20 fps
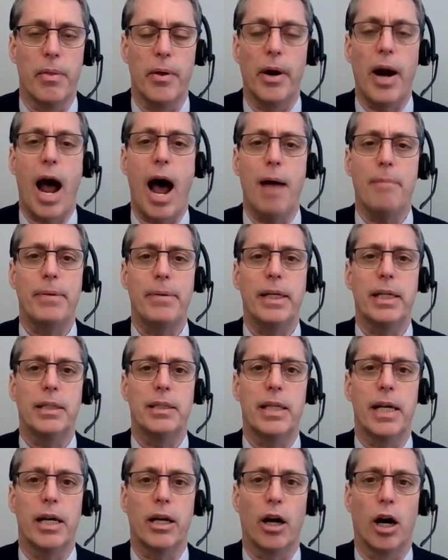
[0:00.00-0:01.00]
They're happy
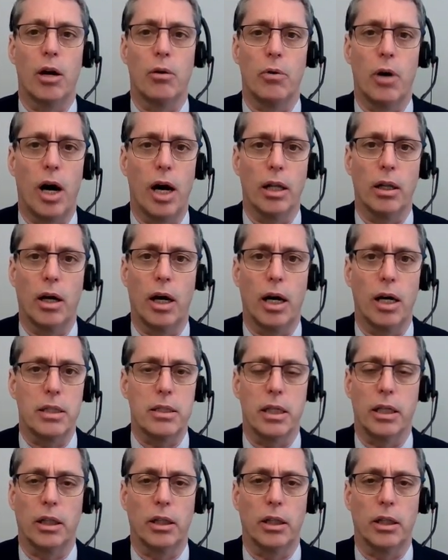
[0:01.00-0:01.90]
to take our raw logs,